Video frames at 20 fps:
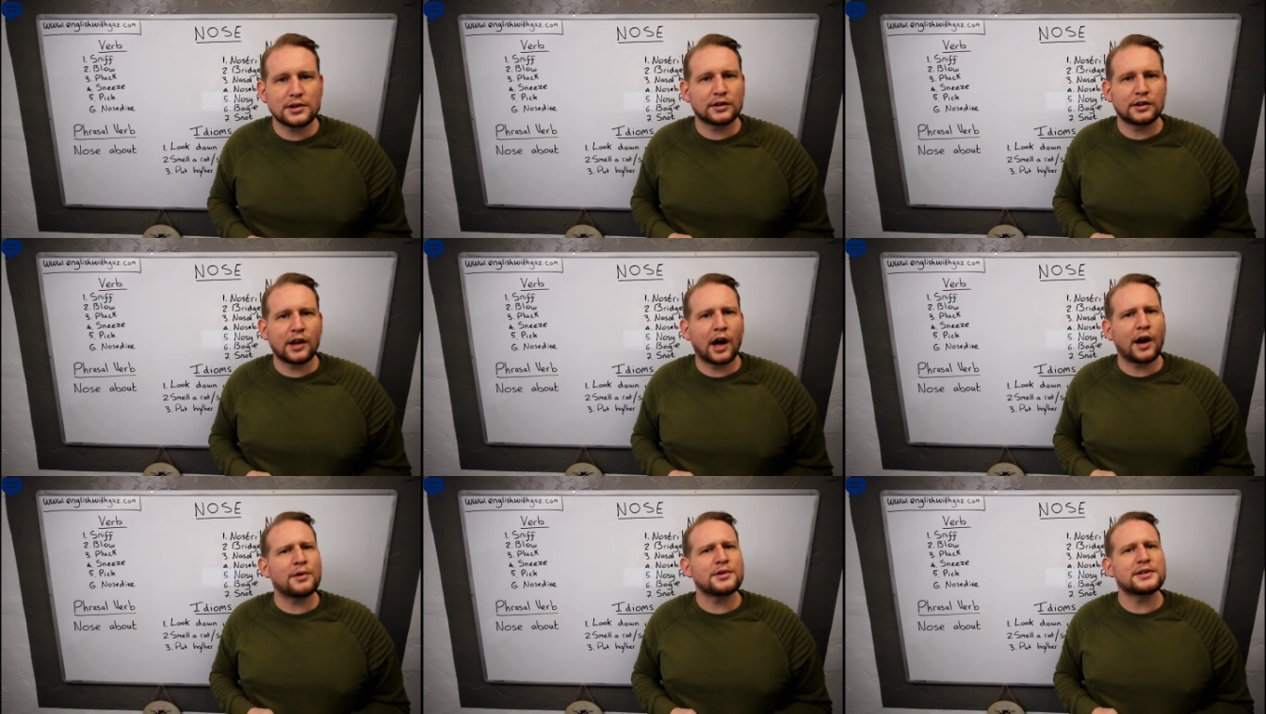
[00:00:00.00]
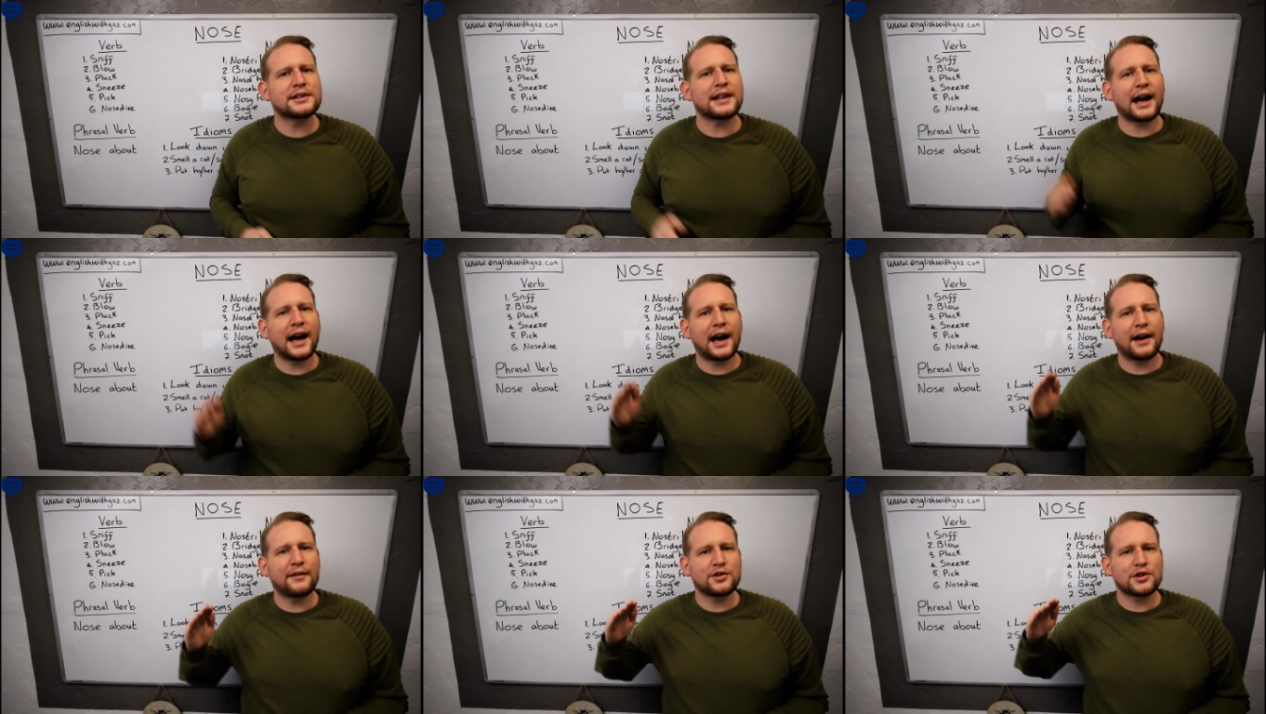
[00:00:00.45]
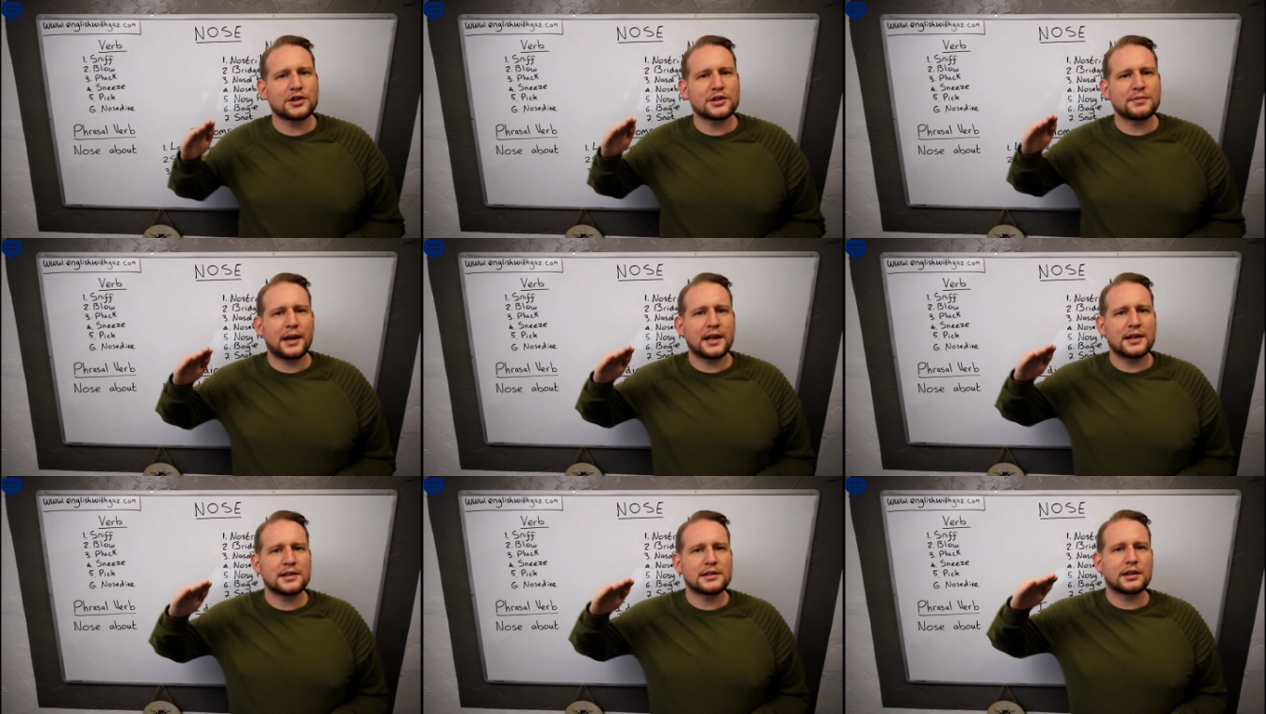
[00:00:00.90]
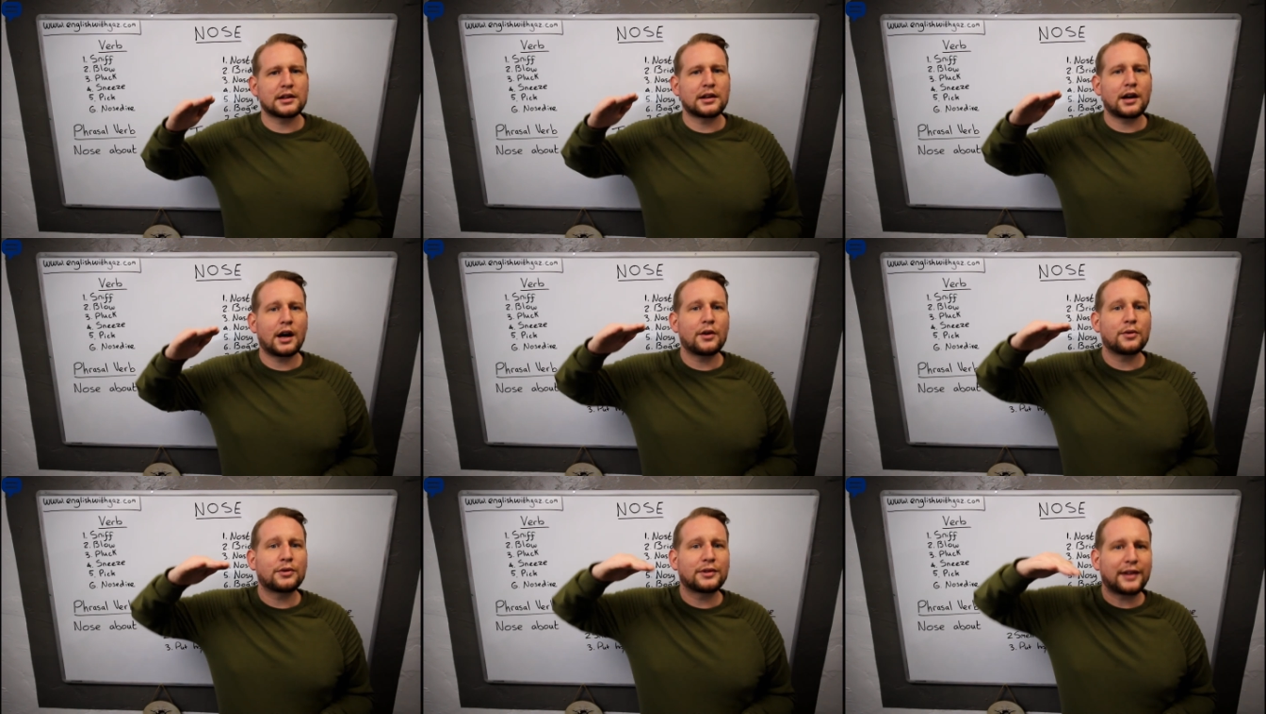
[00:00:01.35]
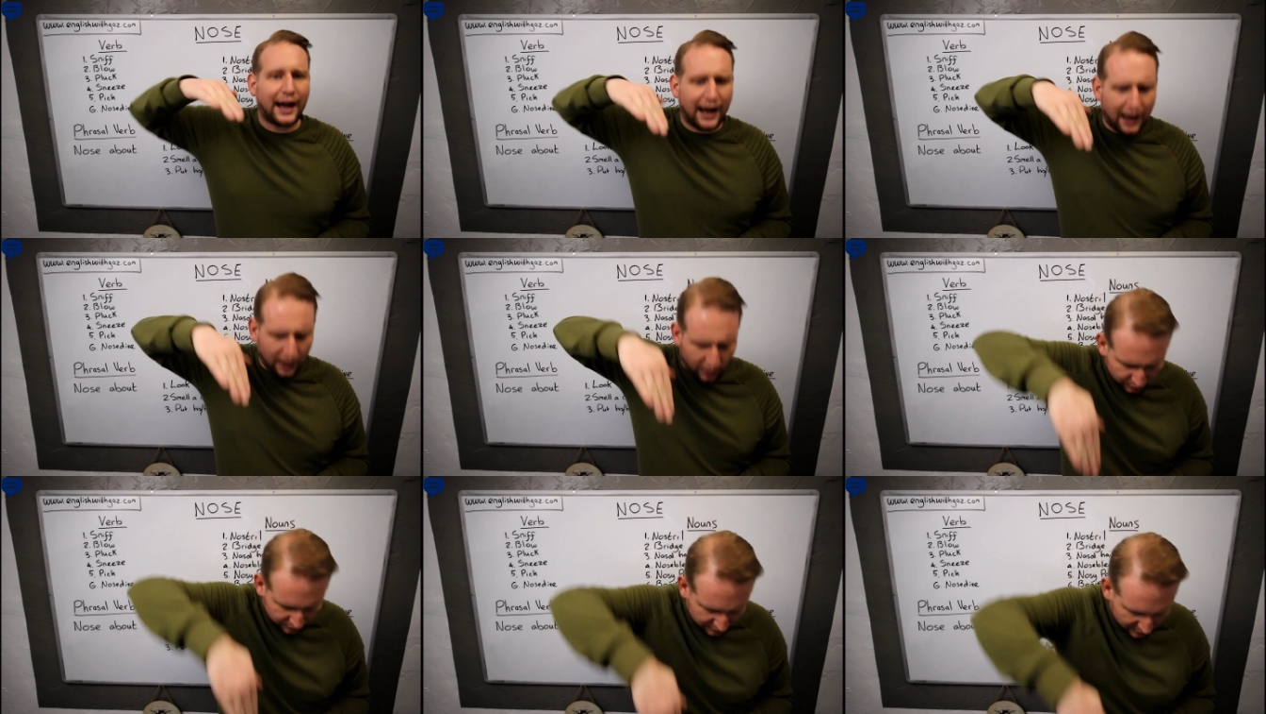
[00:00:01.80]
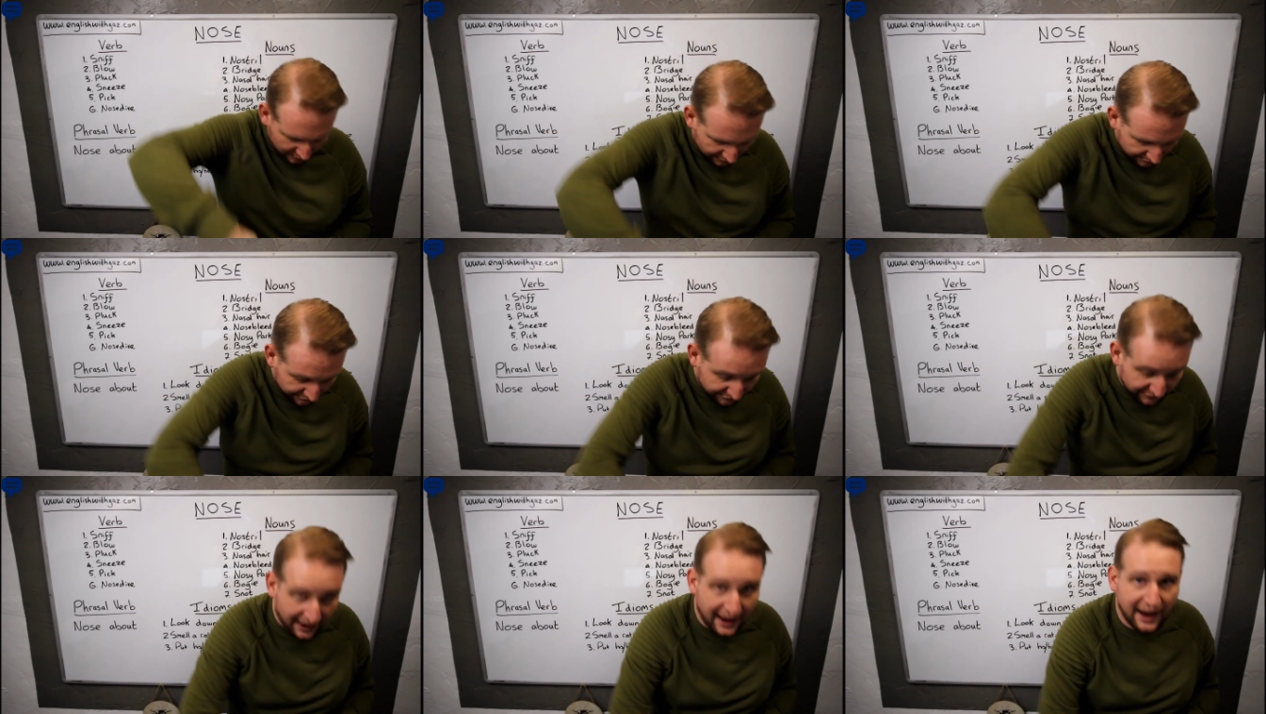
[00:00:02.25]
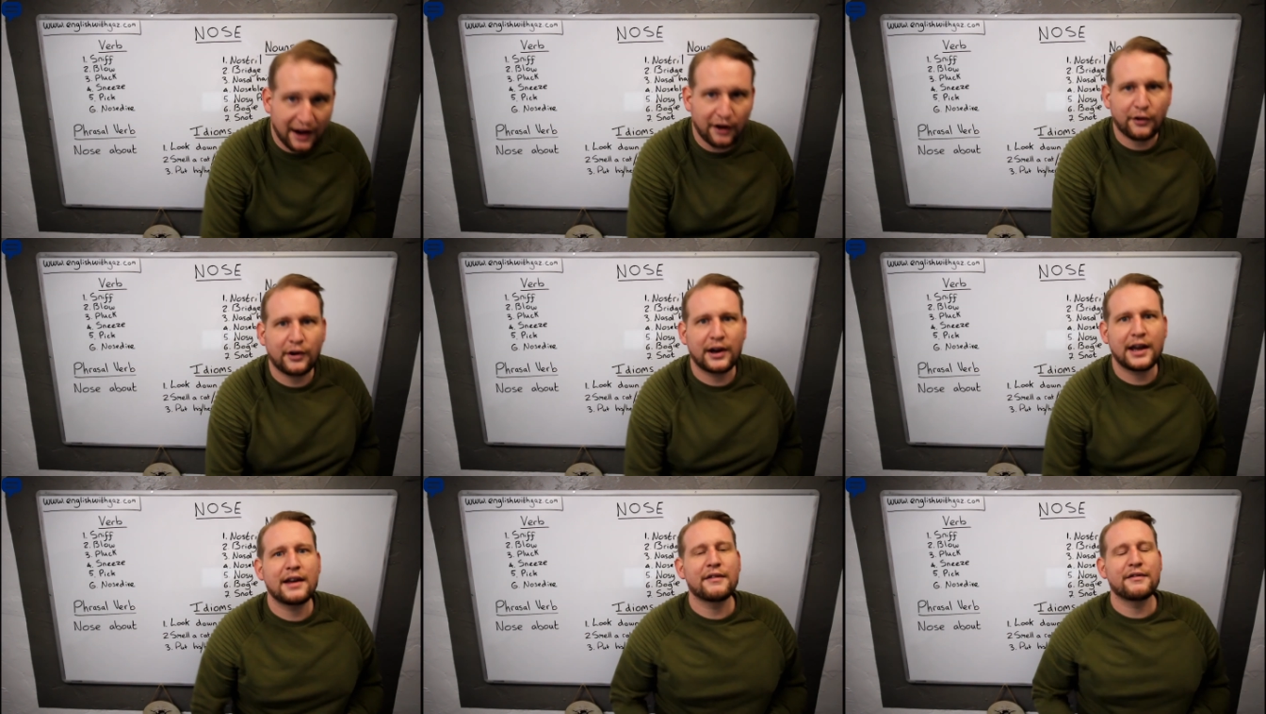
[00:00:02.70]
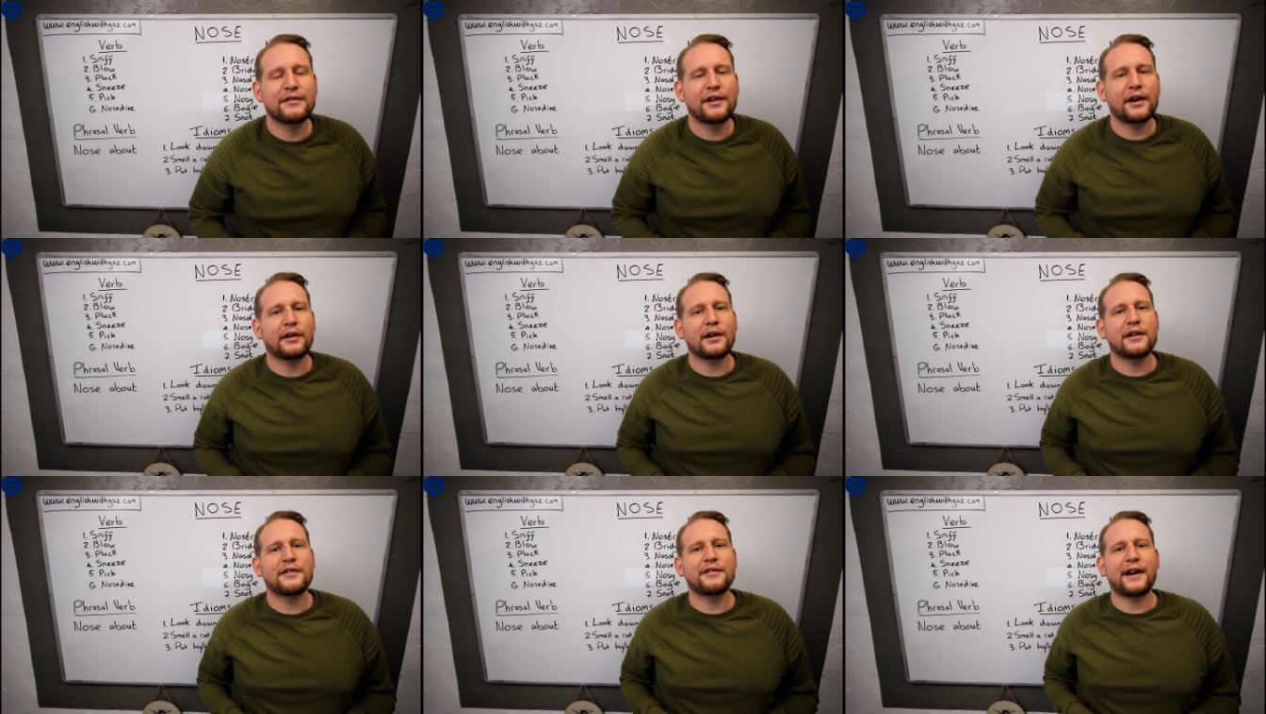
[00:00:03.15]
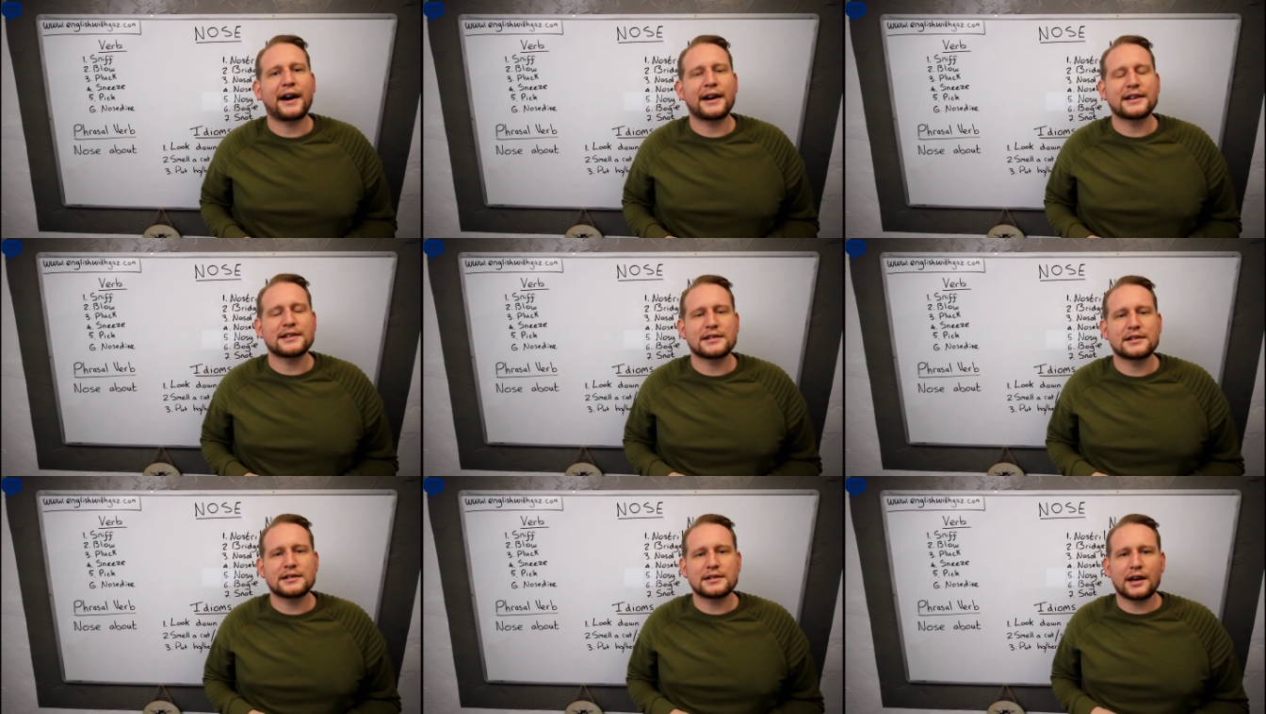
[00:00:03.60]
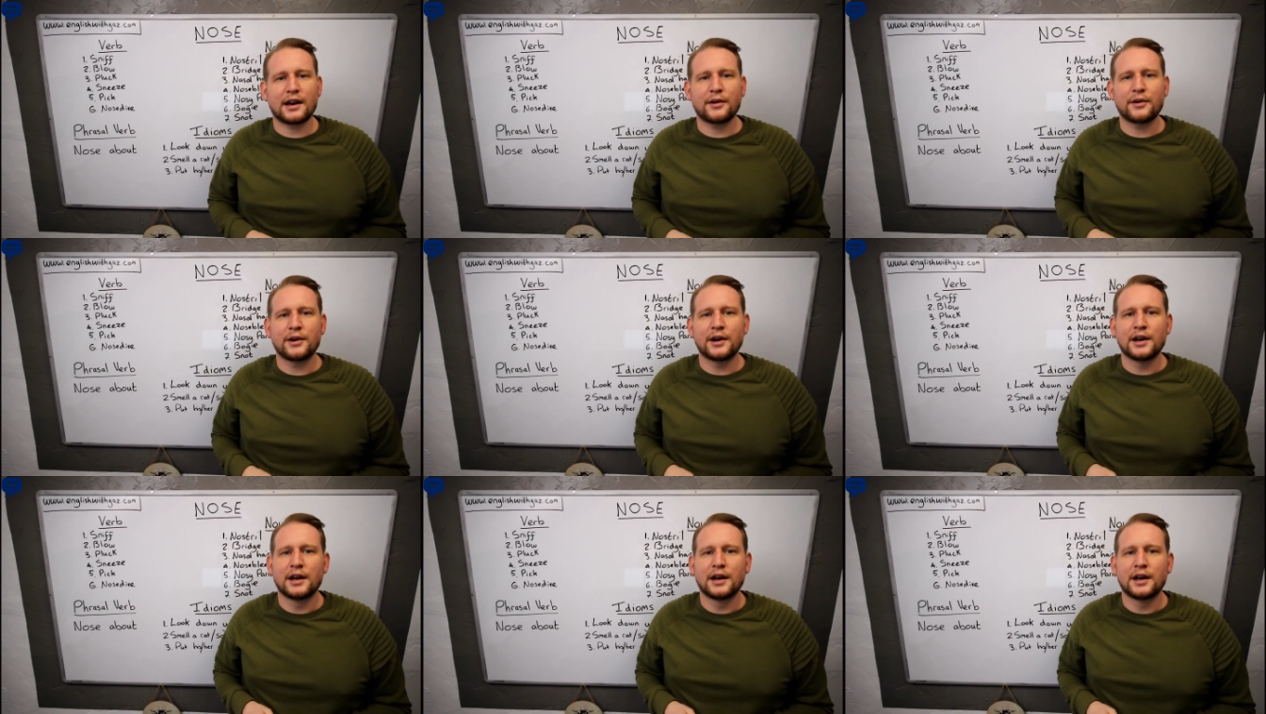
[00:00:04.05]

Nose dive just means to go down very very fast. So